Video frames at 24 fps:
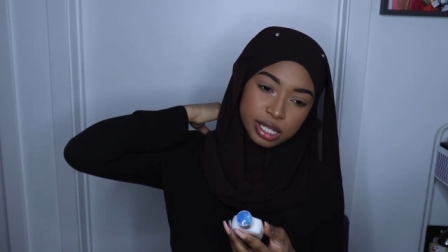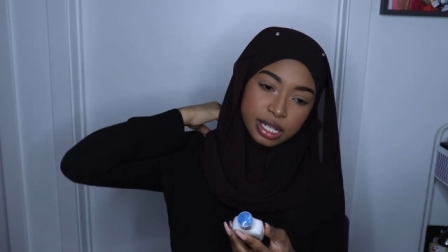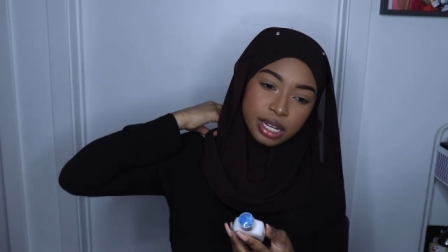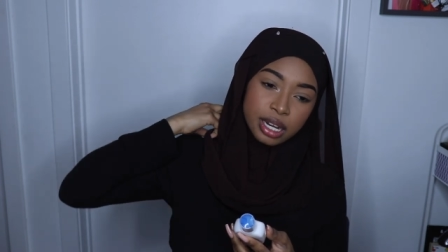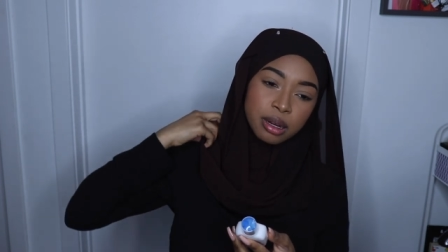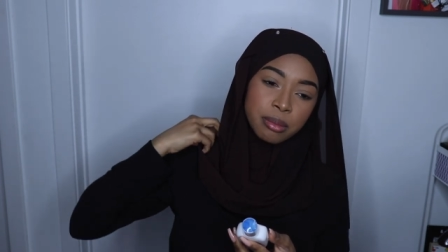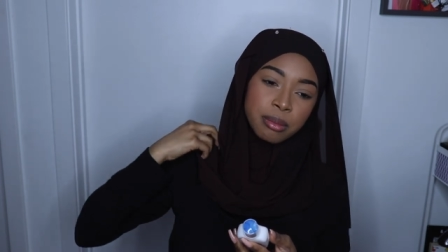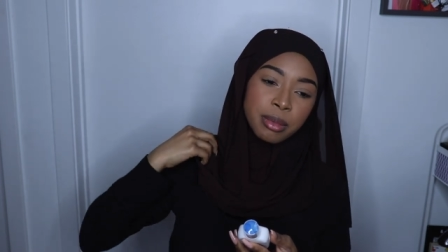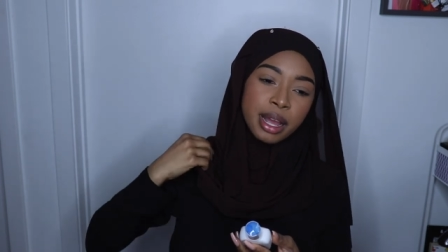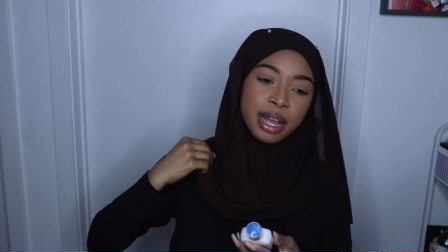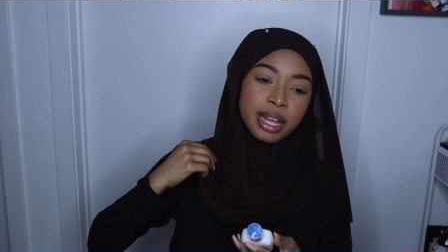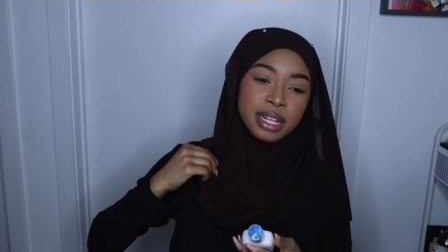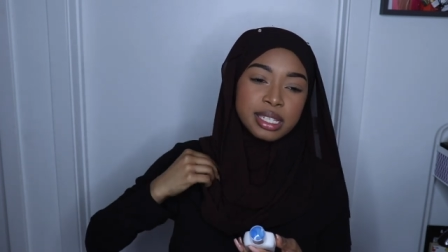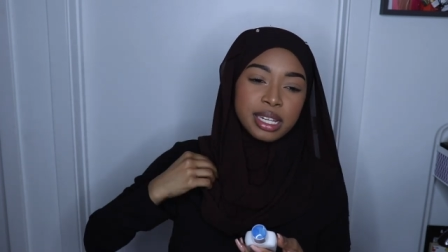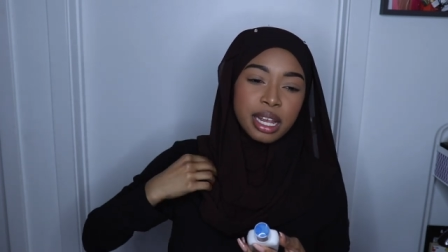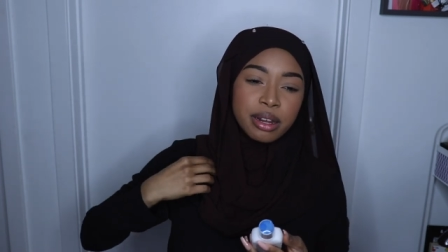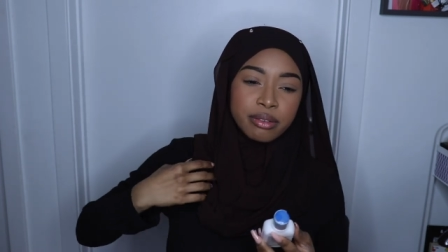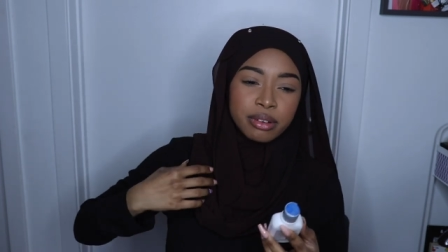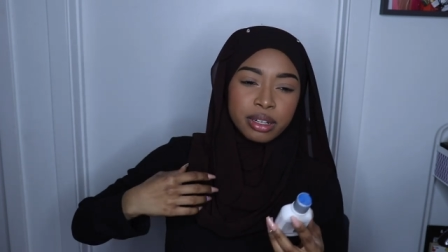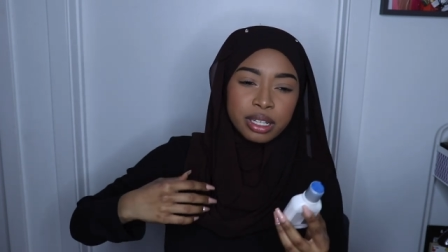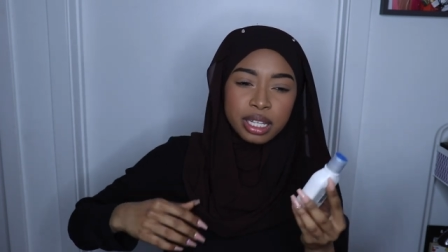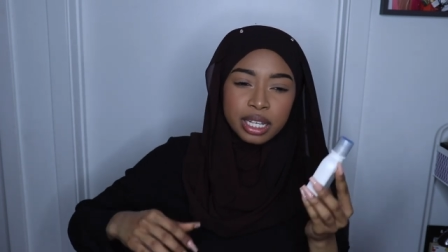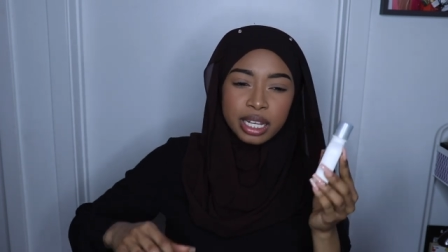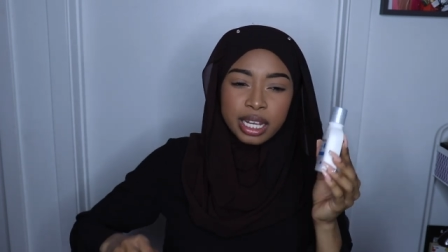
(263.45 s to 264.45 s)
Ceramides. I
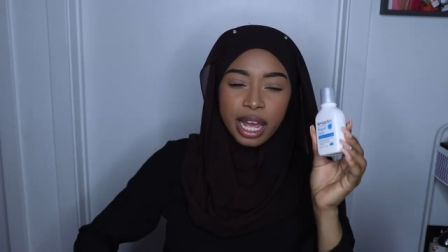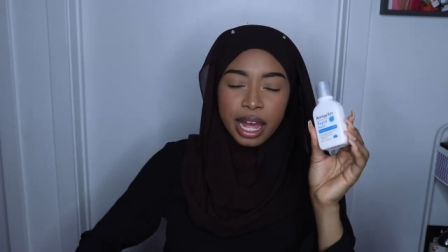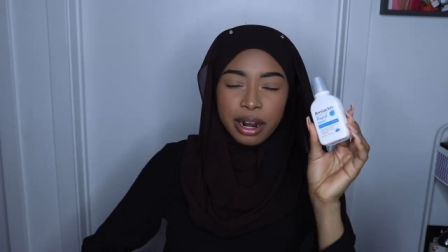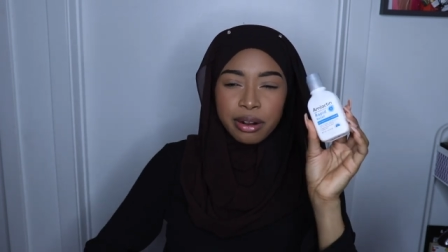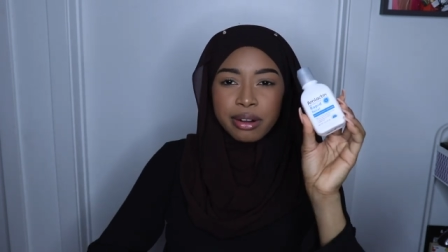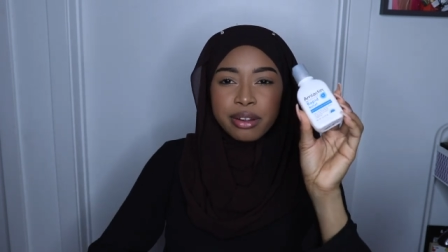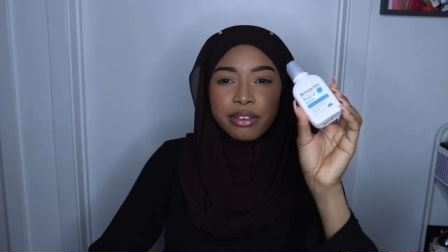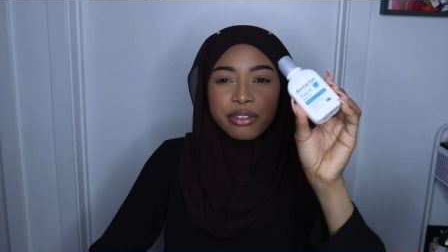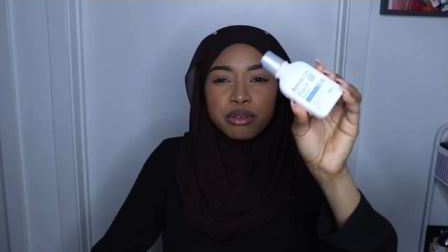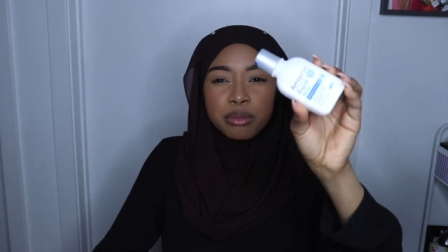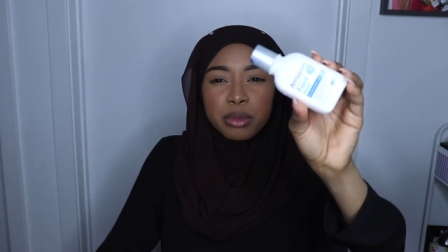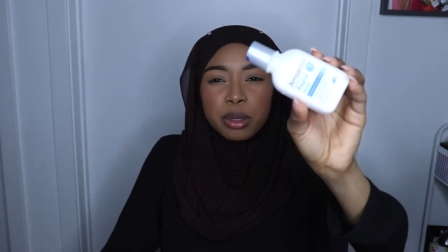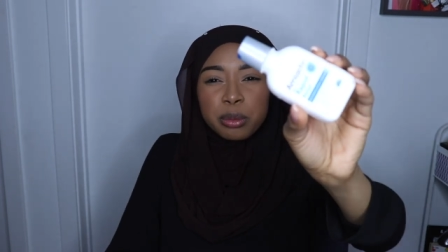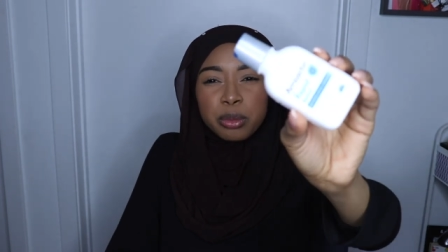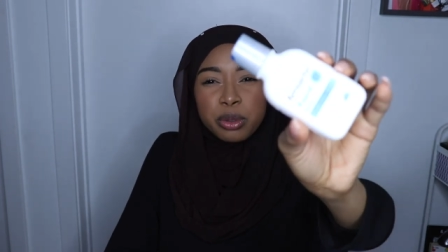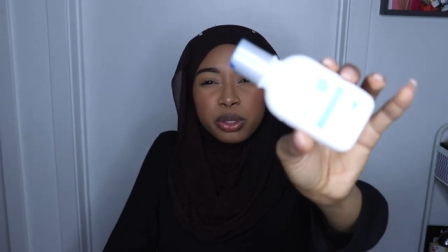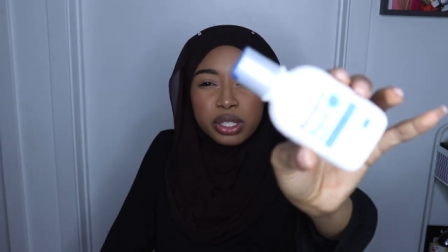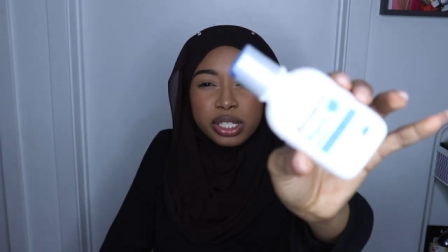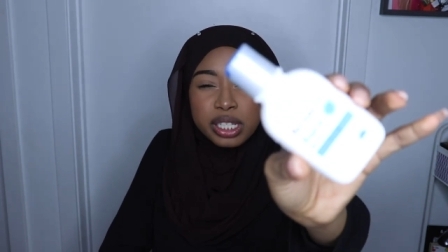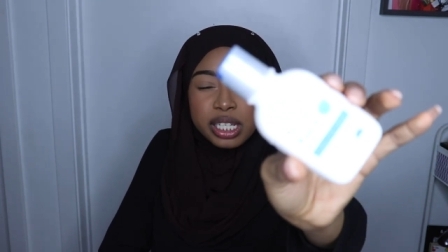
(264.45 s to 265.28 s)
really, I don't even remember